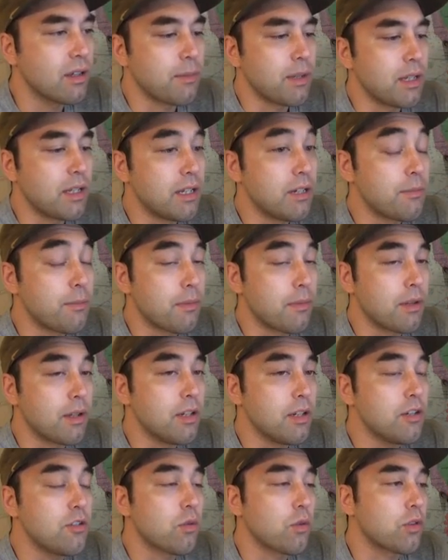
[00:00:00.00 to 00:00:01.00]
In,
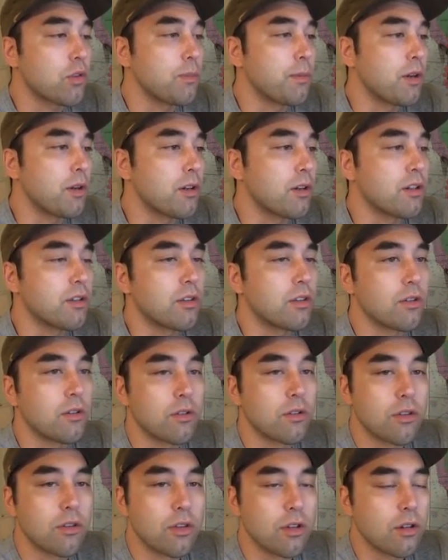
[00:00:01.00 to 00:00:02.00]
in North America,
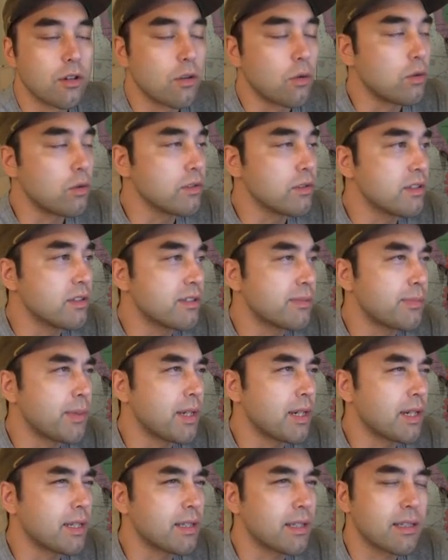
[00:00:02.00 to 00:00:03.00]
the, the oldest
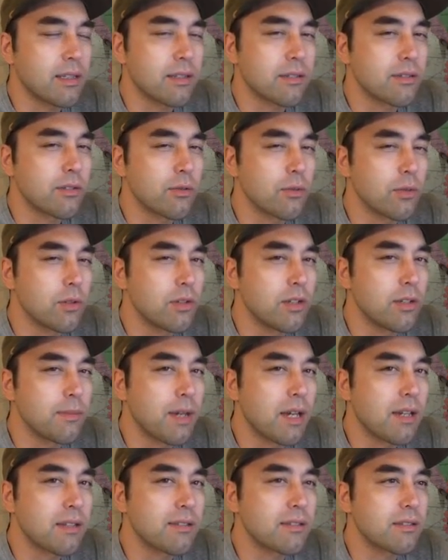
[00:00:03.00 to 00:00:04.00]
being, I think, the Cerutti
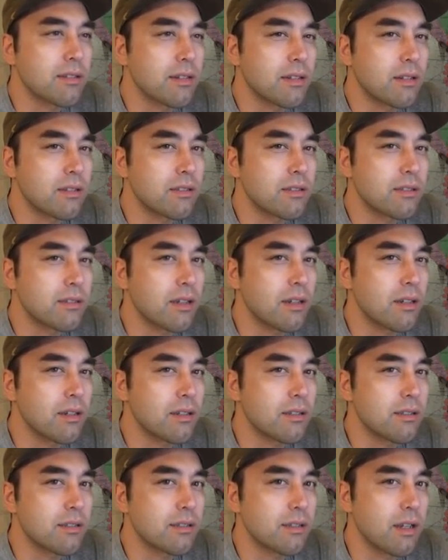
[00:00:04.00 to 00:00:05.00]
Mastodon site
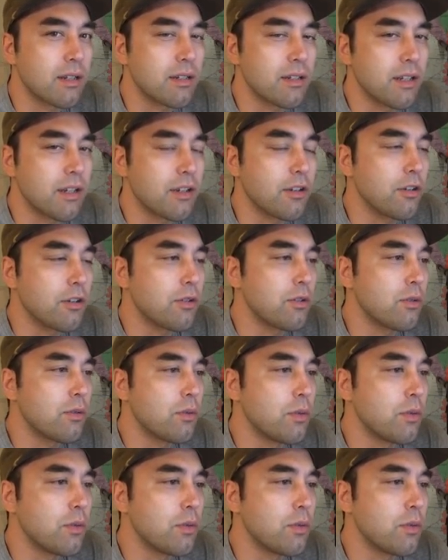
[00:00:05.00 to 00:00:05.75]
in San Diego,